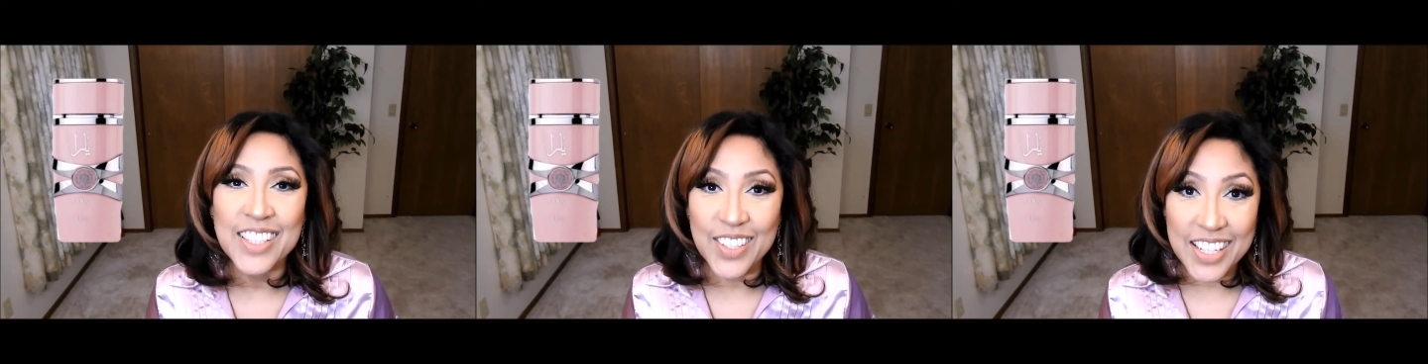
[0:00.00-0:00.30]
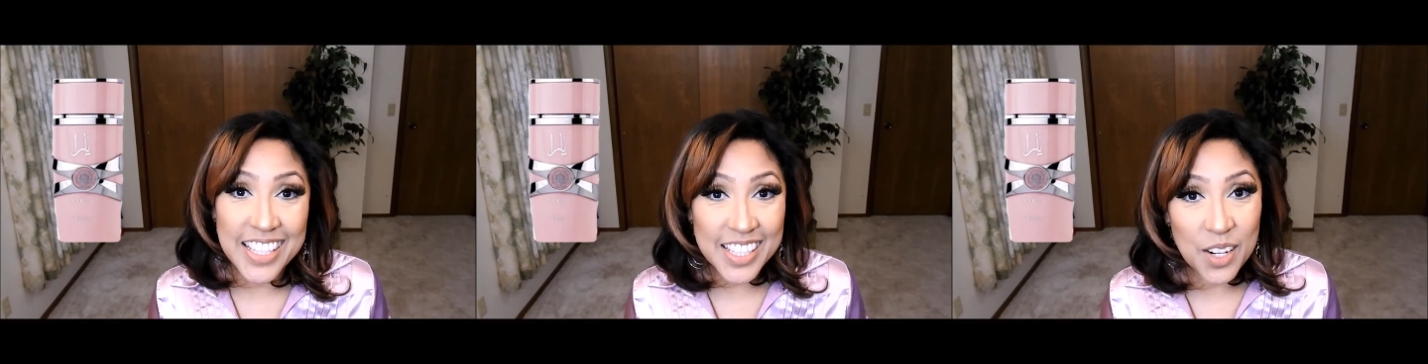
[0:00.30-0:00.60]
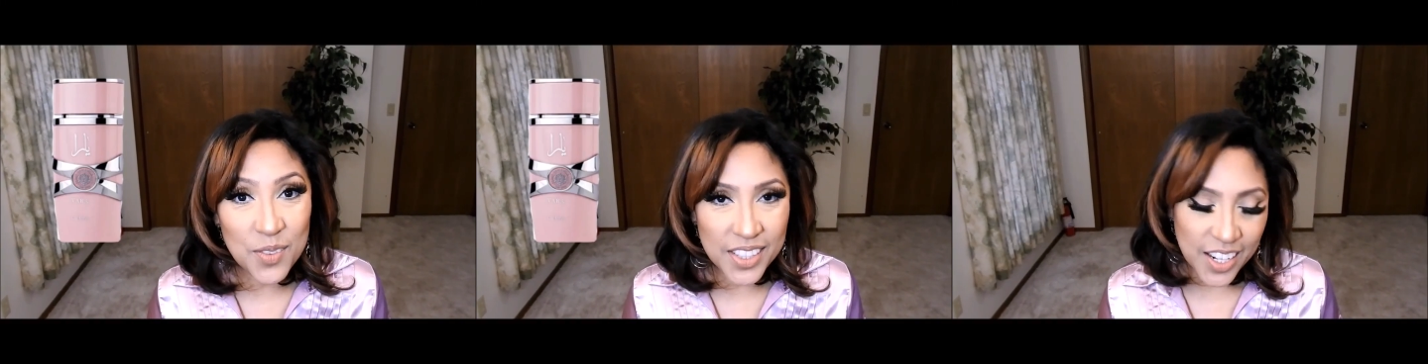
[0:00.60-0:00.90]
So let's
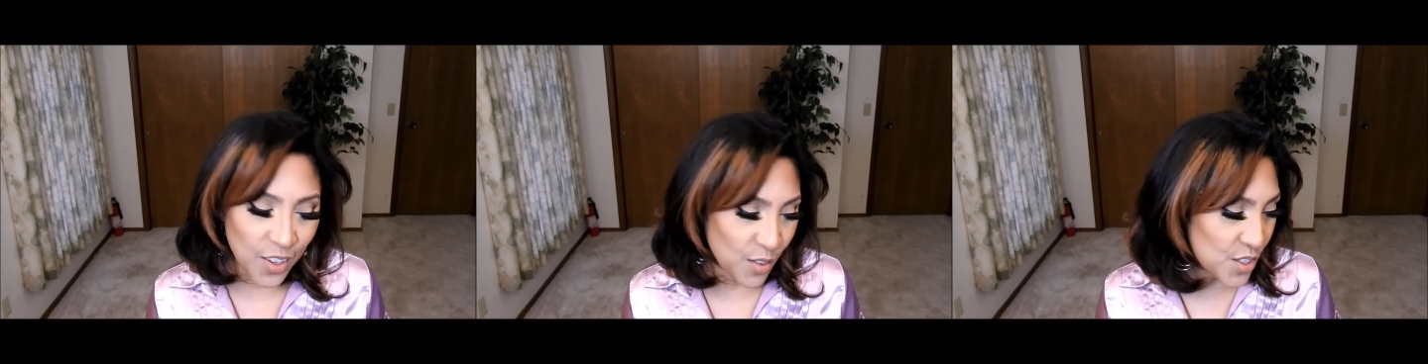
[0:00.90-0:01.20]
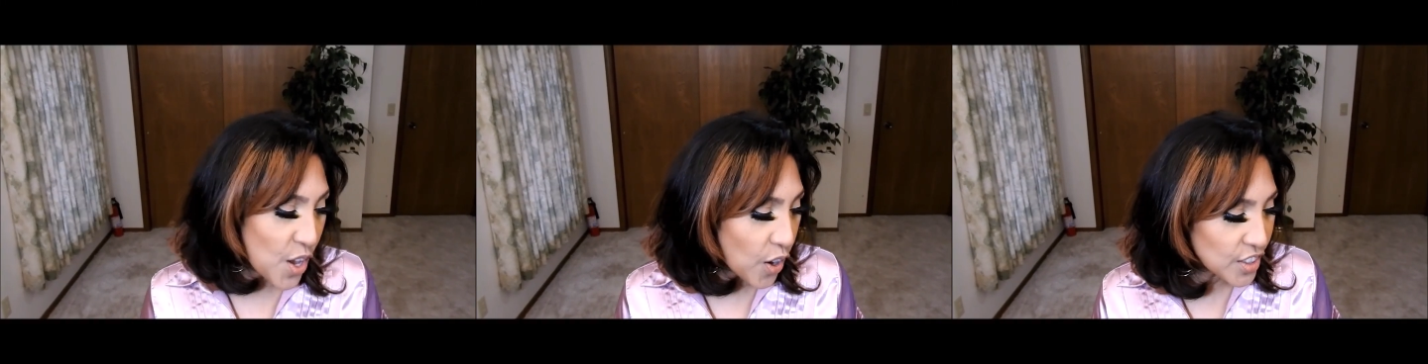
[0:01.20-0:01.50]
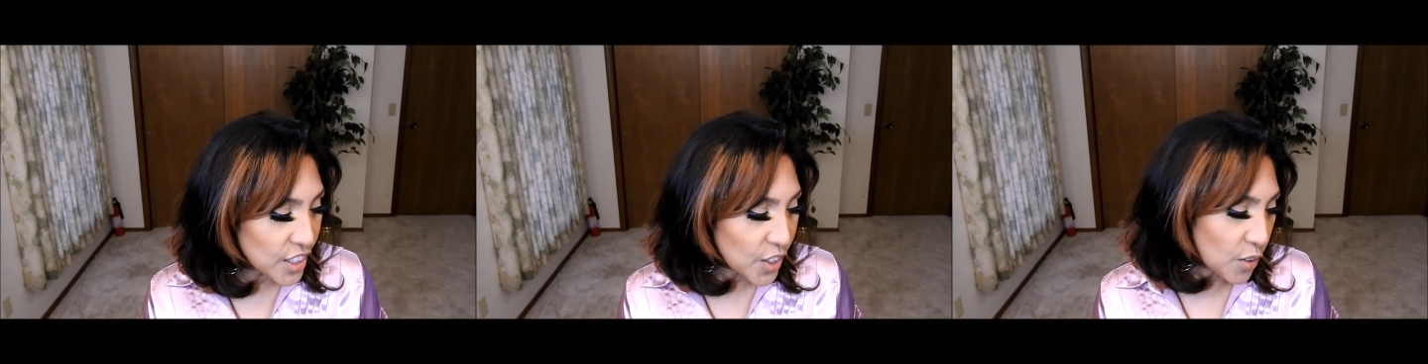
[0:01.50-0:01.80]
start with the notes.
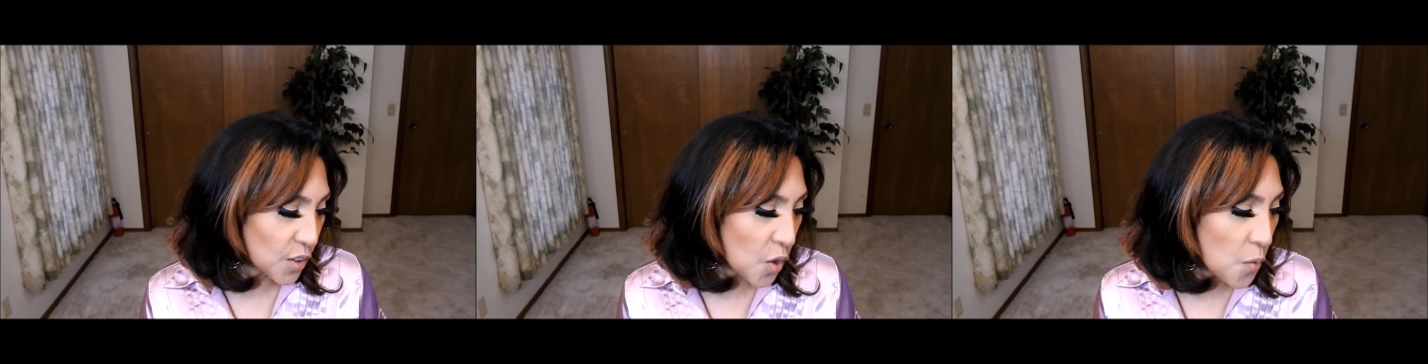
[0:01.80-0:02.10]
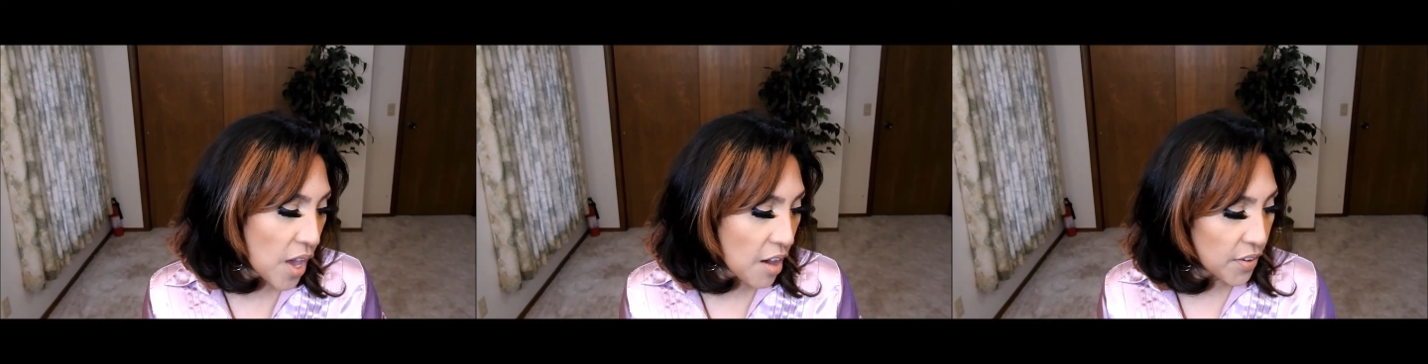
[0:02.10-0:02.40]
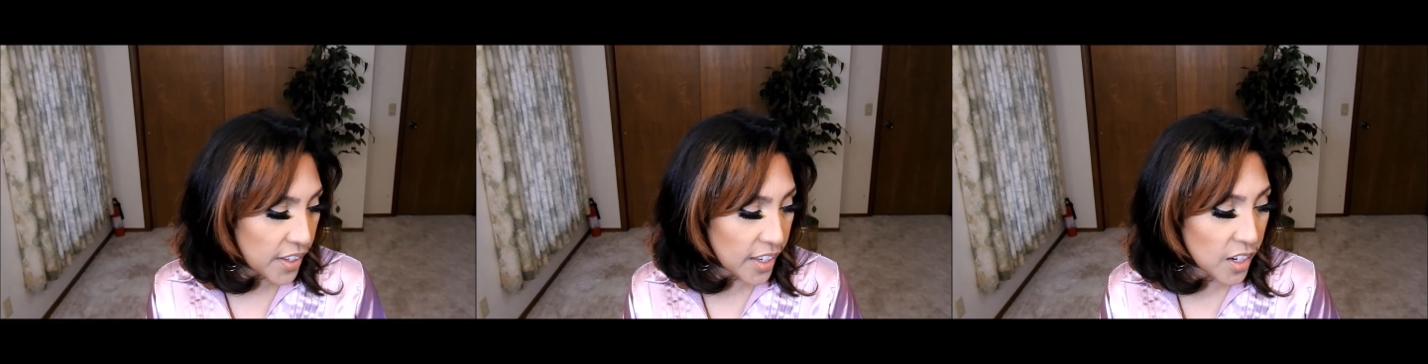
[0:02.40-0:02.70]
On the top note we
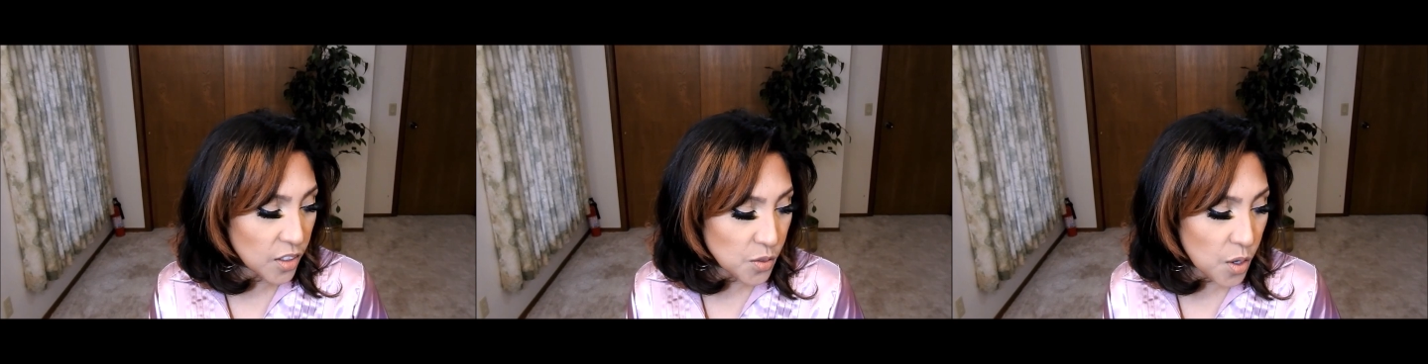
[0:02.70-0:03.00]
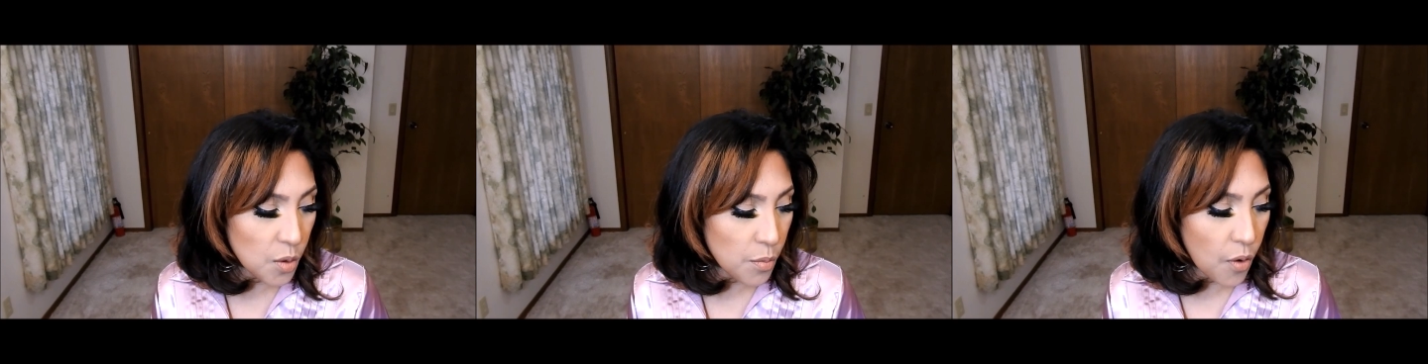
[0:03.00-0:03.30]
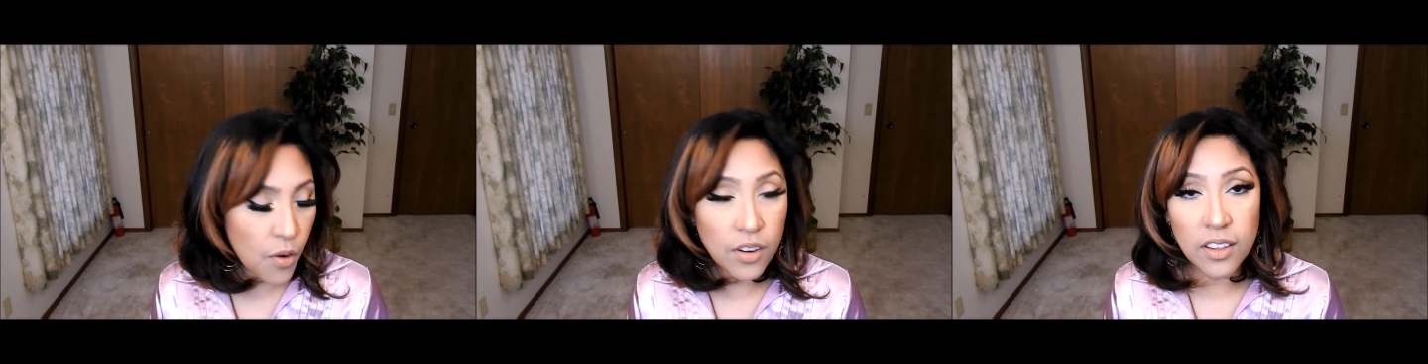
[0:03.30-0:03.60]
have heliotrope,
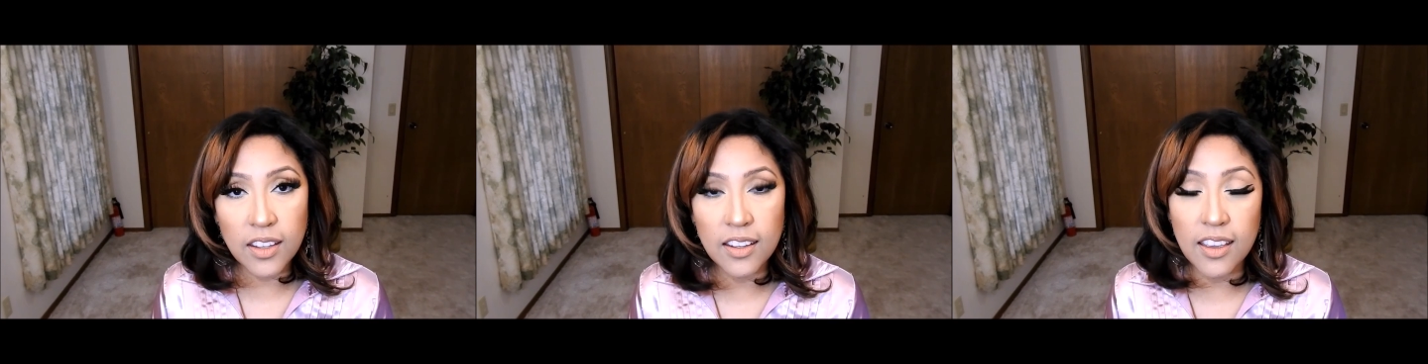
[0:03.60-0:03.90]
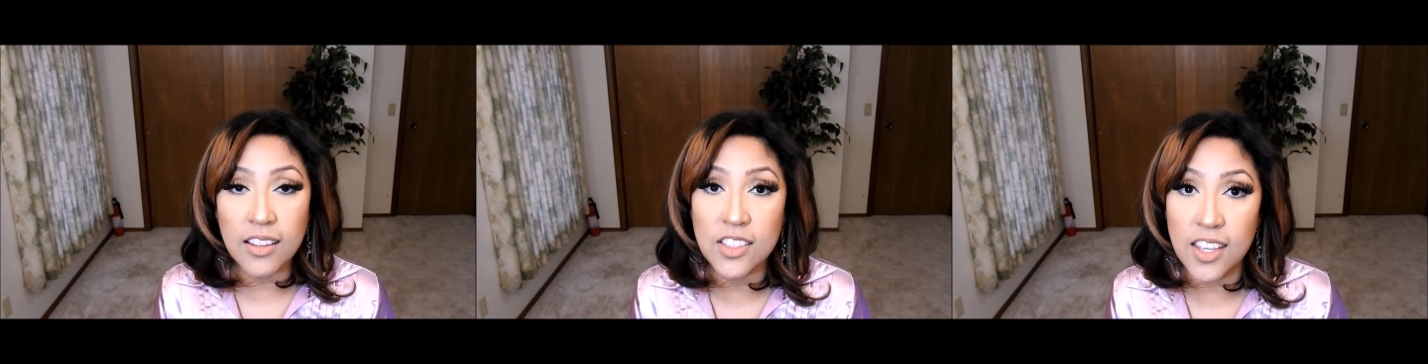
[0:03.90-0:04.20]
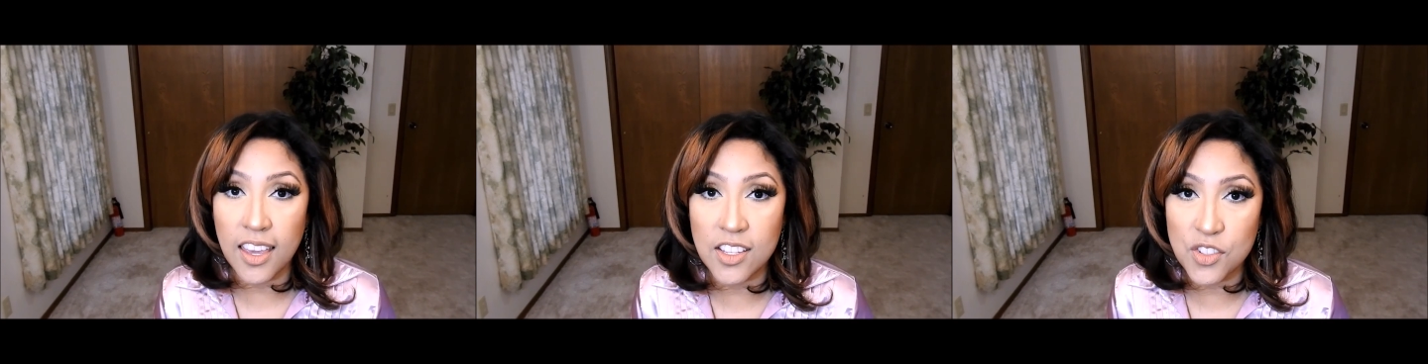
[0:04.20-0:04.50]
orchid, and
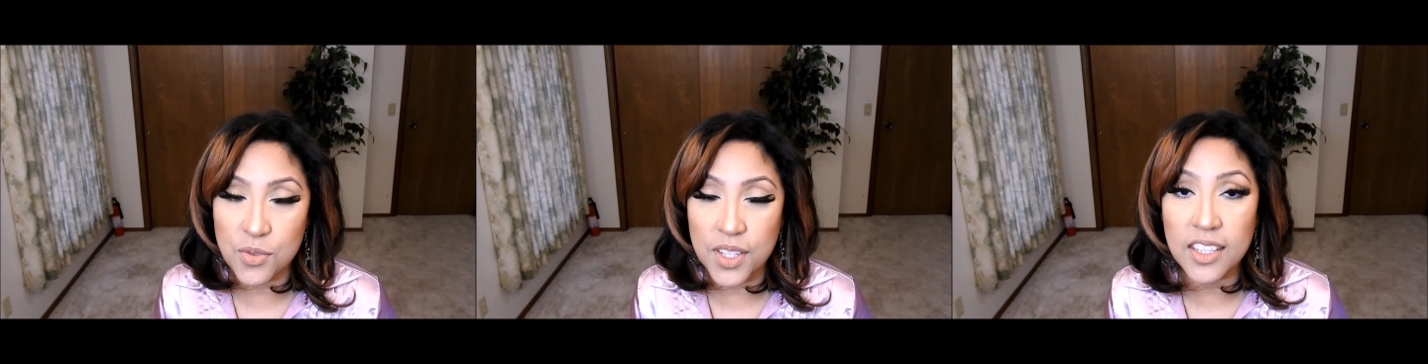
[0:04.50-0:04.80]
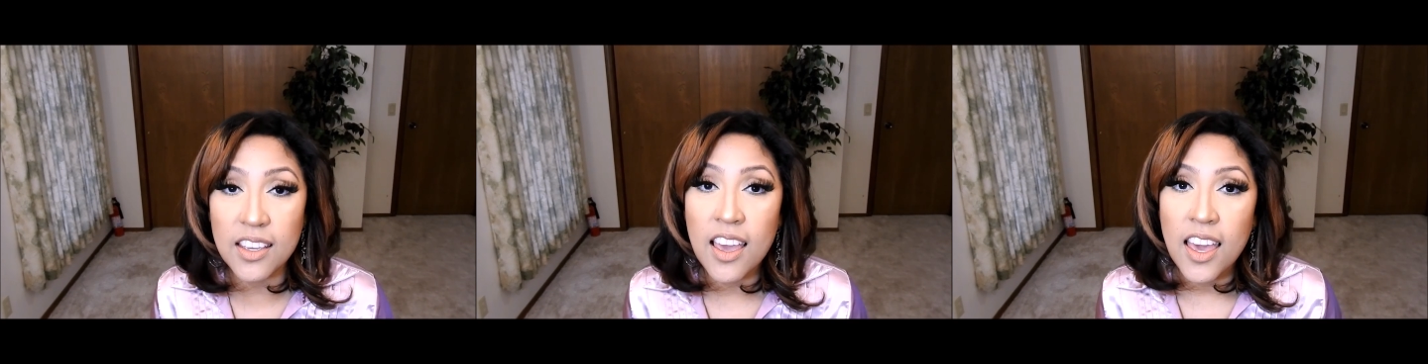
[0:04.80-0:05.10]
tangerine.